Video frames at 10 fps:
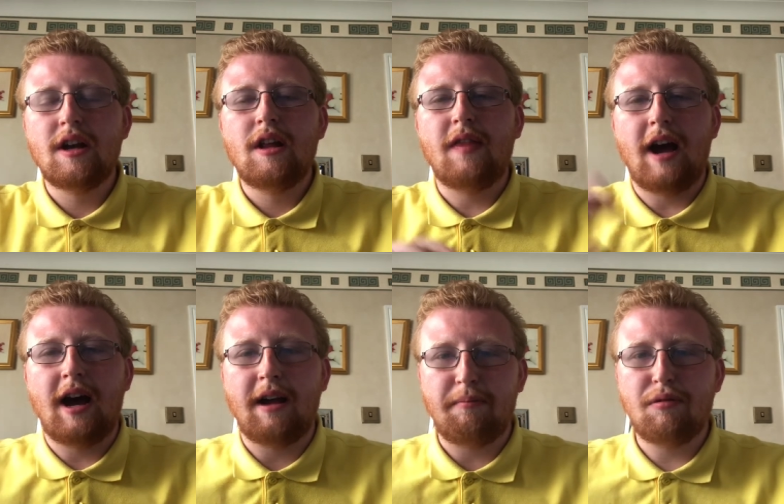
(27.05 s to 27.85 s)
that
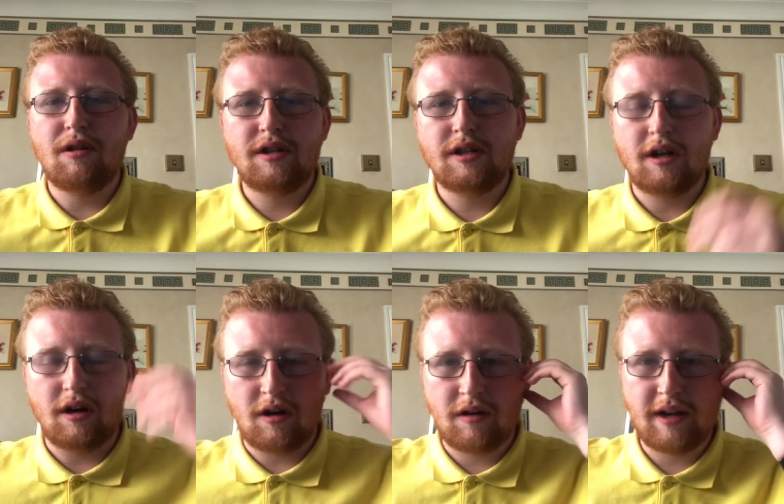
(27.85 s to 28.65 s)
I put
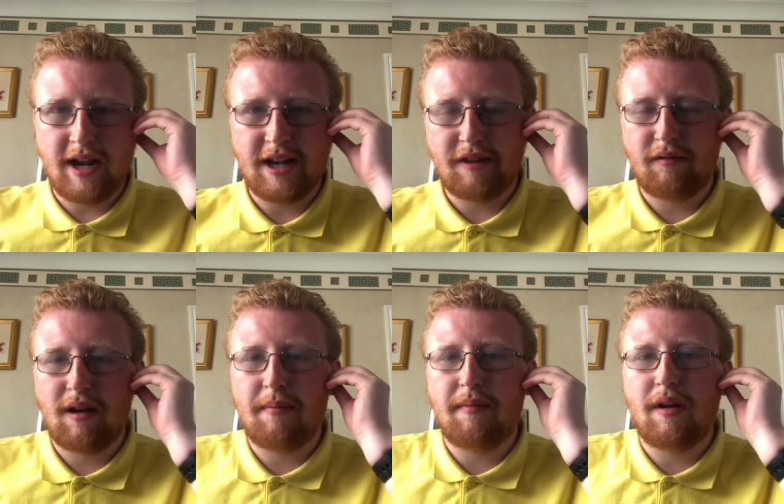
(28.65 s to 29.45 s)
on Instagram